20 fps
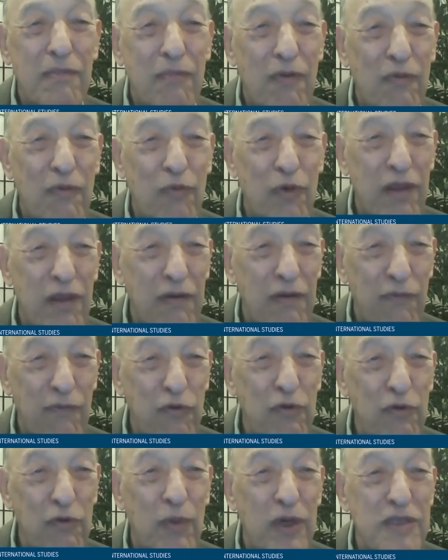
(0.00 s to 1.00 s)
within a
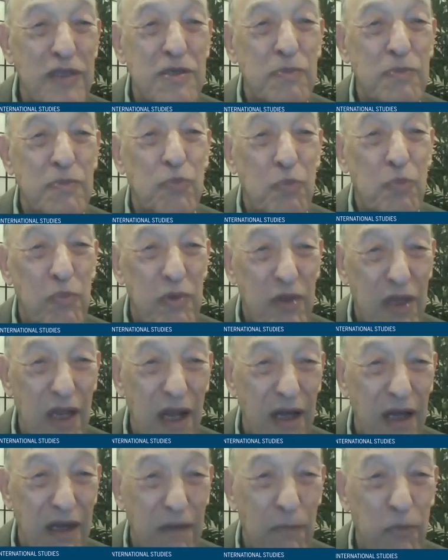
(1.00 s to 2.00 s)
few months, Tanaka